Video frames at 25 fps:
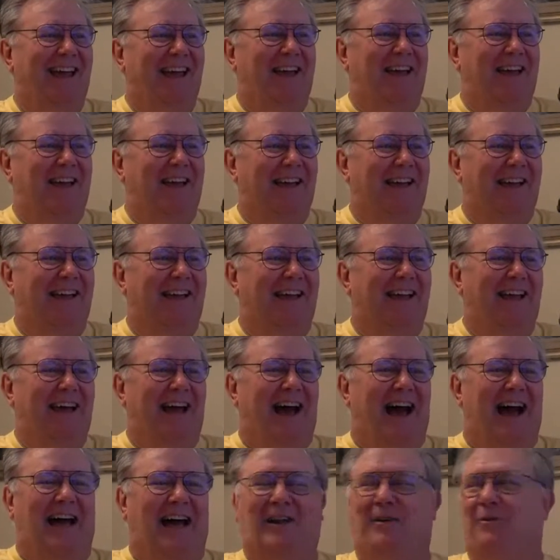
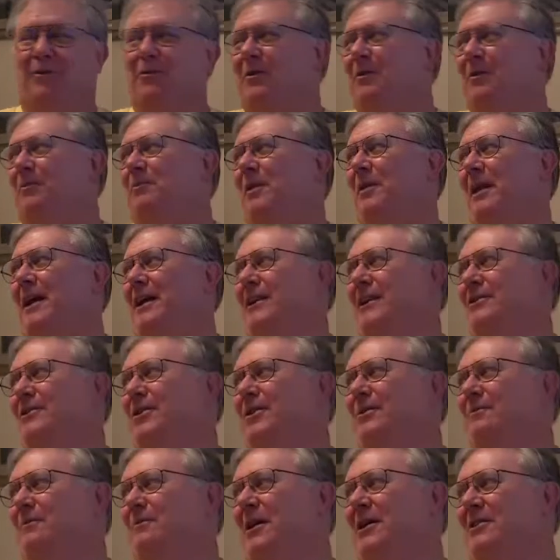I don't complain too
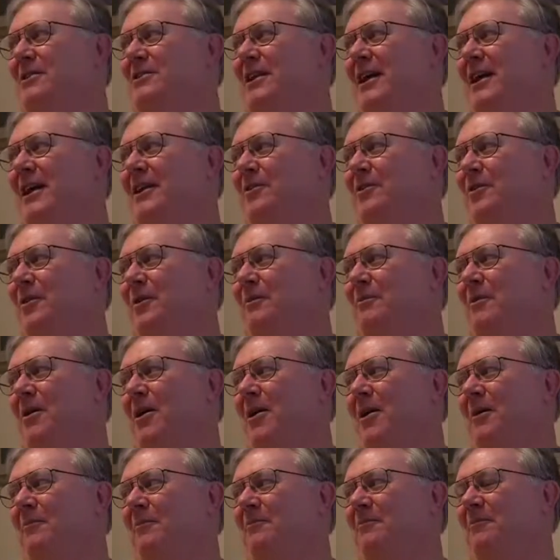much now, do I,
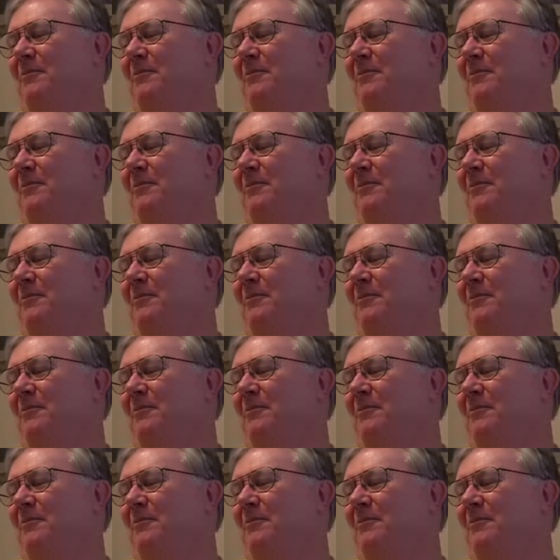Barb?